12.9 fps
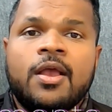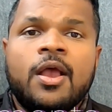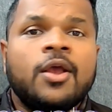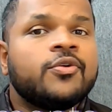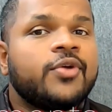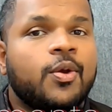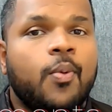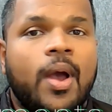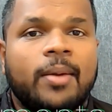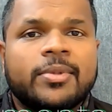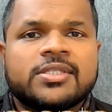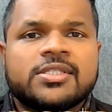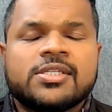
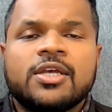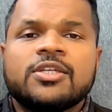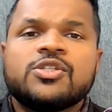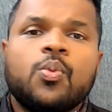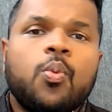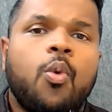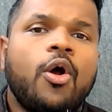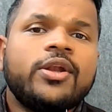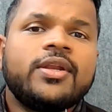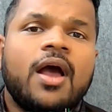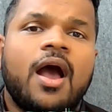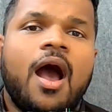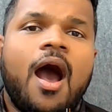Requirements. So, what
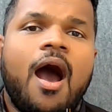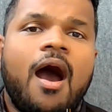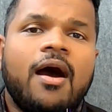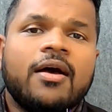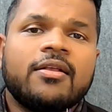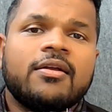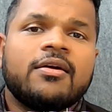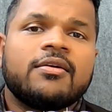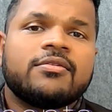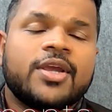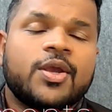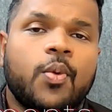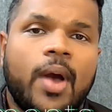are
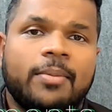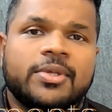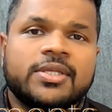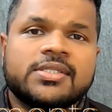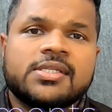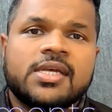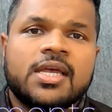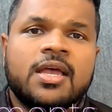requirements?